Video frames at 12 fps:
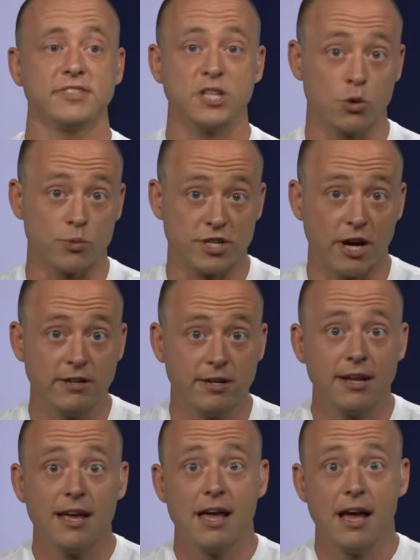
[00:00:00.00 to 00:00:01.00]
a little
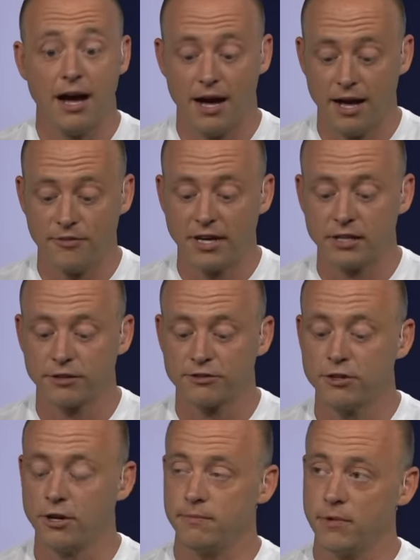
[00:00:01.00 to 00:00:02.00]
redundant, uh, I think it looks
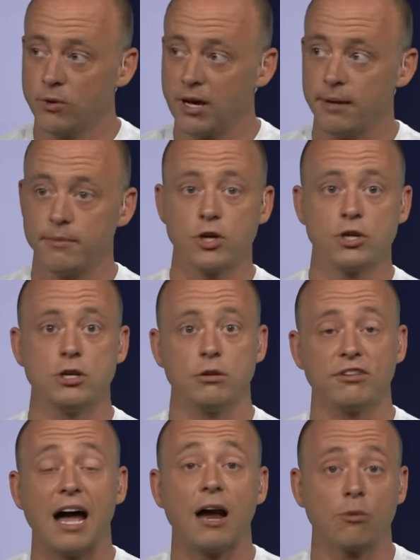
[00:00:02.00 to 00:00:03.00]
good. Okay, good
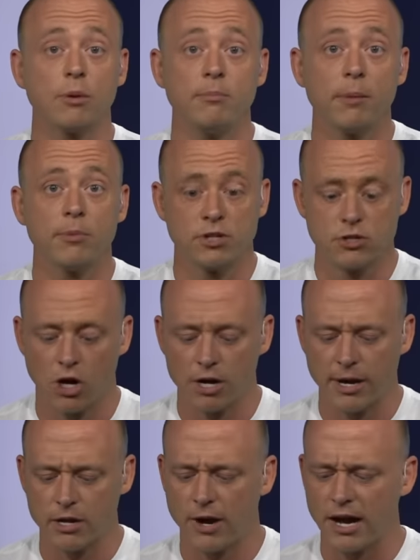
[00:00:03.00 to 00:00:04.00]
news. I remembered to talk
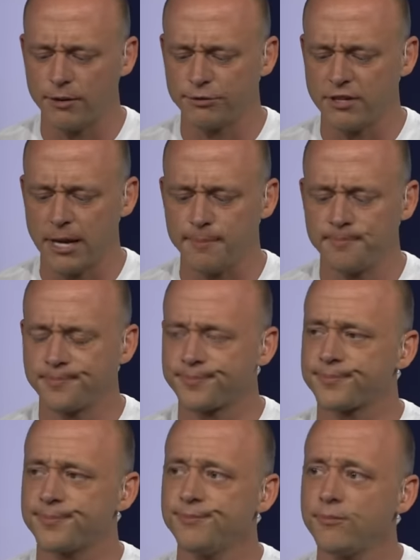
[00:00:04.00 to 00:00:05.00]
about Ohio State.
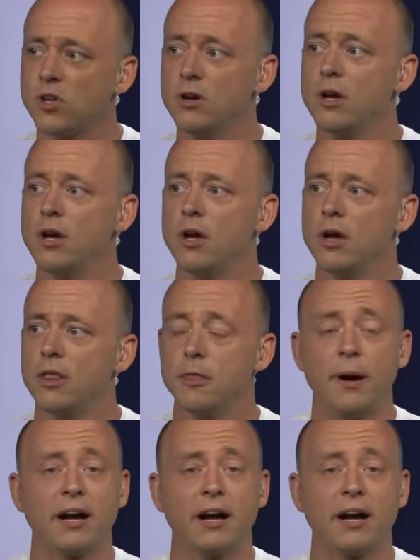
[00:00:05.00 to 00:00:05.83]
The